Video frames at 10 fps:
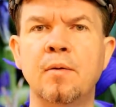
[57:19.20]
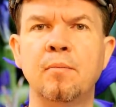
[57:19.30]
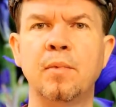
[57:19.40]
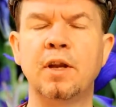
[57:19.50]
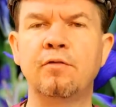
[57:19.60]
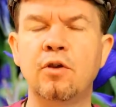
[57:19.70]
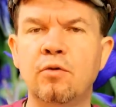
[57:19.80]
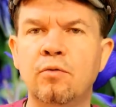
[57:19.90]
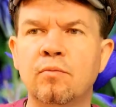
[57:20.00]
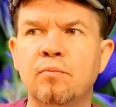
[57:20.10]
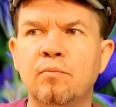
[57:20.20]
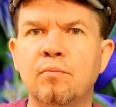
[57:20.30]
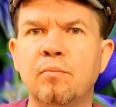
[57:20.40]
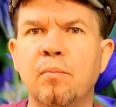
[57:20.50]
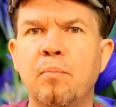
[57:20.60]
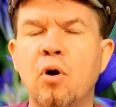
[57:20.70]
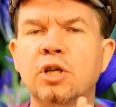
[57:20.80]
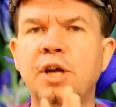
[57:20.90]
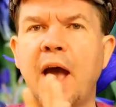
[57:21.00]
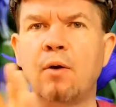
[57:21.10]
But if you
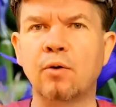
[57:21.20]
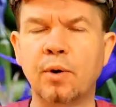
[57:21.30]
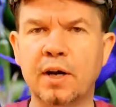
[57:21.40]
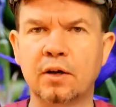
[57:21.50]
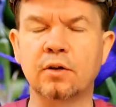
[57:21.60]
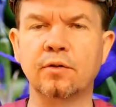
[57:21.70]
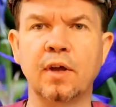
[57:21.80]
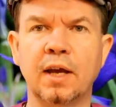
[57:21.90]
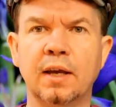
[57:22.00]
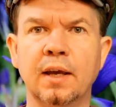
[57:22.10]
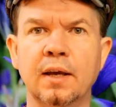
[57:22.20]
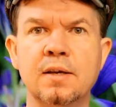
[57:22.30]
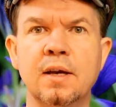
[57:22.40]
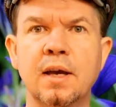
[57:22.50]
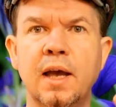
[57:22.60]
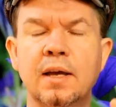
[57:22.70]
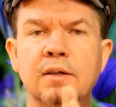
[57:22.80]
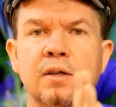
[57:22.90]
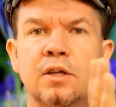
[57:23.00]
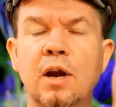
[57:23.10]
push out critical thinking
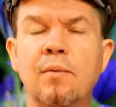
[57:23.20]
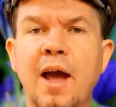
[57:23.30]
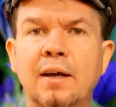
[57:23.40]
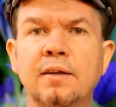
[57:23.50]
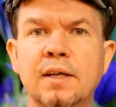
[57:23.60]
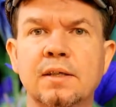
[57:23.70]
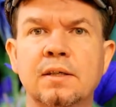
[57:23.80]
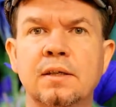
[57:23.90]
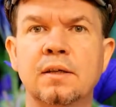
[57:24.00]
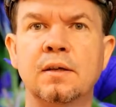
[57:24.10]
and directness,